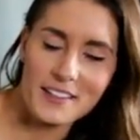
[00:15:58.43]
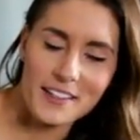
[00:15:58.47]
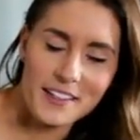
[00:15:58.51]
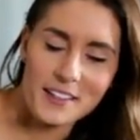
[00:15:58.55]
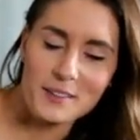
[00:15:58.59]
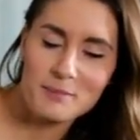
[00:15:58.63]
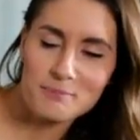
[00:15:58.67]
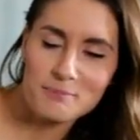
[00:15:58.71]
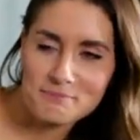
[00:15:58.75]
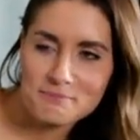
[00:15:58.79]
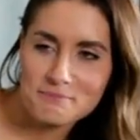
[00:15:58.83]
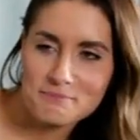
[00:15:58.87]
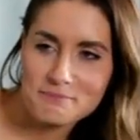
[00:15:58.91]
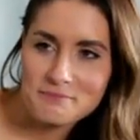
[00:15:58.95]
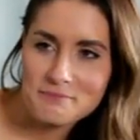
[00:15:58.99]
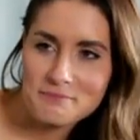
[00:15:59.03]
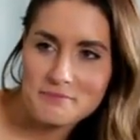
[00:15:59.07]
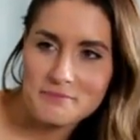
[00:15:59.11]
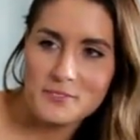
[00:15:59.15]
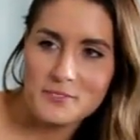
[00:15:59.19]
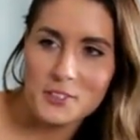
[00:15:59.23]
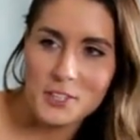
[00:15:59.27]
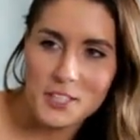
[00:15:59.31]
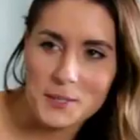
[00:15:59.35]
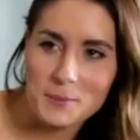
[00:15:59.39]
Like,
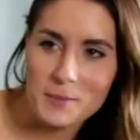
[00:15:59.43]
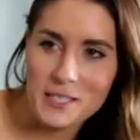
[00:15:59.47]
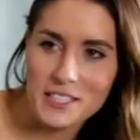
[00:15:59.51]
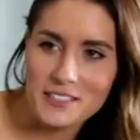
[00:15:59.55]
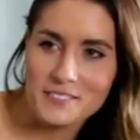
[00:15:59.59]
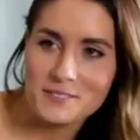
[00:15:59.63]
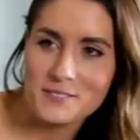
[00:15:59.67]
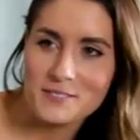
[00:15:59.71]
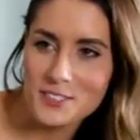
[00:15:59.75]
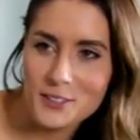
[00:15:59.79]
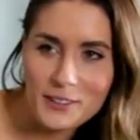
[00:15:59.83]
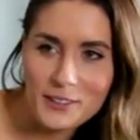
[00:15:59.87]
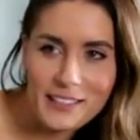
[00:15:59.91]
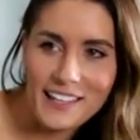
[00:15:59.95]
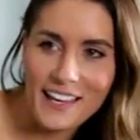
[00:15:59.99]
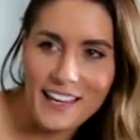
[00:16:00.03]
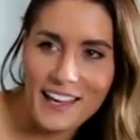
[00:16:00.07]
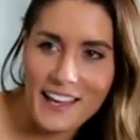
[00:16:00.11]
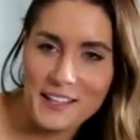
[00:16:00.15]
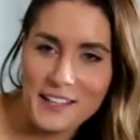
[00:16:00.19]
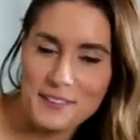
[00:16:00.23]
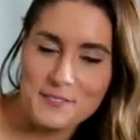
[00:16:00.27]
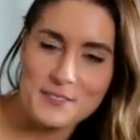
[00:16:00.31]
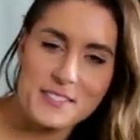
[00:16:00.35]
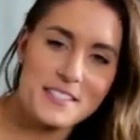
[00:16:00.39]
look at me doing
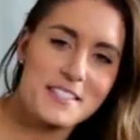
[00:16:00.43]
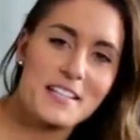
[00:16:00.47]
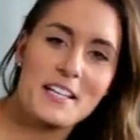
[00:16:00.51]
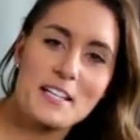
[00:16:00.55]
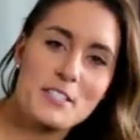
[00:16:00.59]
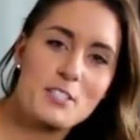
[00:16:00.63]
calves.